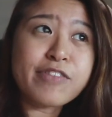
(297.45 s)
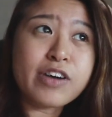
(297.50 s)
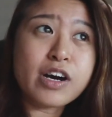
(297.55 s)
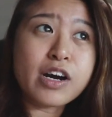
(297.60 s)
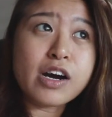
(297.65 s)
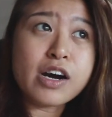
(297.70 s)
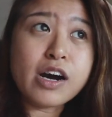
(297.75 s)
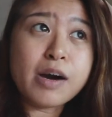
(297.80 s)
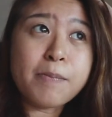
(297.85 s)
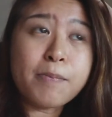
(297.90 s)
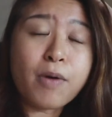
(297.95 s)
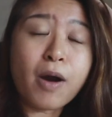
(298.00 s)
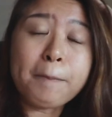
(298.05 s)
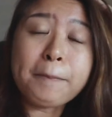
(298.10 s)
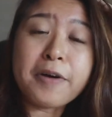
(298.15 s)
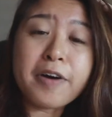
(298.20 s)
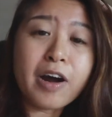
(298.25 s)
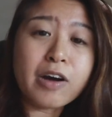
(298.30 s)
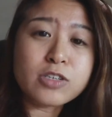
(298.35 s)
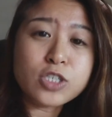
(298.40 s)
a
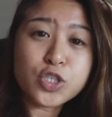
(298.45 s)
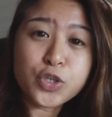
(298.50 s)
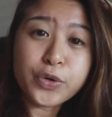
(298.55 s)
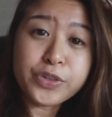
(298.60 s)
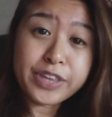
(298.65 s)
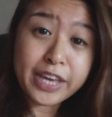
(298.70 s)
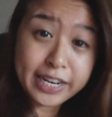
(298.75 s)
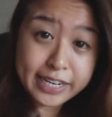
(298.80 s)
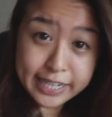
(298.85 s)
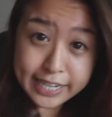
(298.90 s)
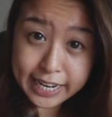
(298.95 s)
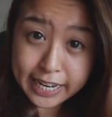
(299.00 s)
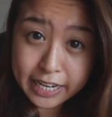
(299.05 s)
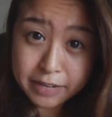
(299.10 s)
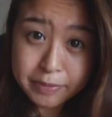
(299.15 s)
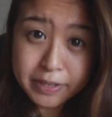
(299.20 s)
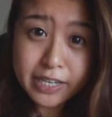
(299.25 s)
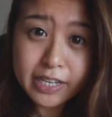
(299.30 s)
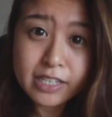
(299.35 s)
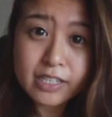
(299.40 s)
proper outro that day
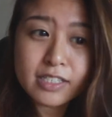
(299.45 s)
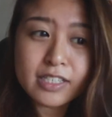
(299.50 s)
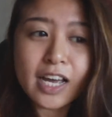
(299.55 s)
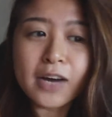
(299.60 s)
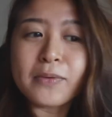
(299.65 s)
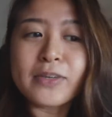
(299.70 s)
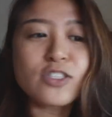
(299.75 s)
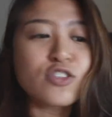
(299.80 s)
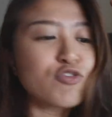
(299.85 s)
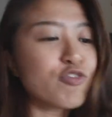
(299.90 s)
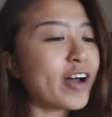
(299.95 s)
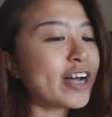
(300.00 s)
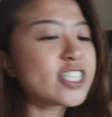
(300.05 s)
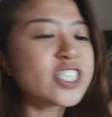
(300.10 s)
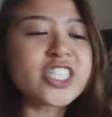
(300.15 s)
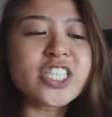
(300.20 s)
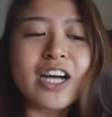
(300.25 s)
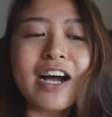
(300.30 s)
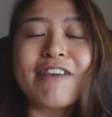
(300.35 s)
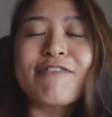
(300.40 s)
because I was
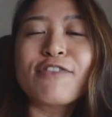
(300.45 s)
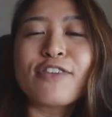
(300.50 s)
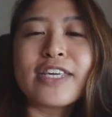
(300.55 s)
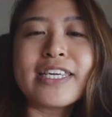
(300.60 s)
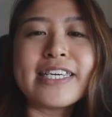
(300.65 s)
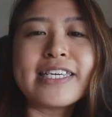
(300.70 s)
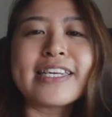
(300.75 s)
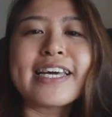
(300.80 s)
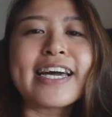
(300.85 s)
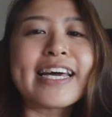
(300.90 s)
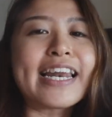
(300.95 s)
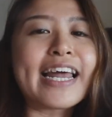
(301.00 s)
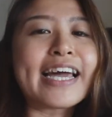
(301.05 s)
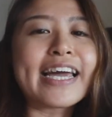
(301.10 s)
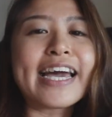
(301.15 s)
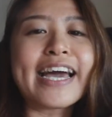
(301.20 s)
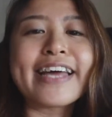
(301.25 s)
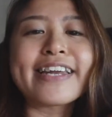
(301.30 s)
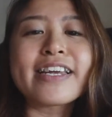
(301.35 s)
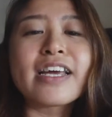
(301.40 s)
rushing off to eat and I
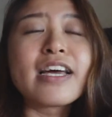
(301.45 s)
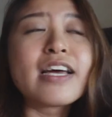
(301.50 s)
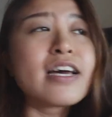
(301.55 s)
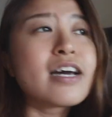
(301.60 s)
had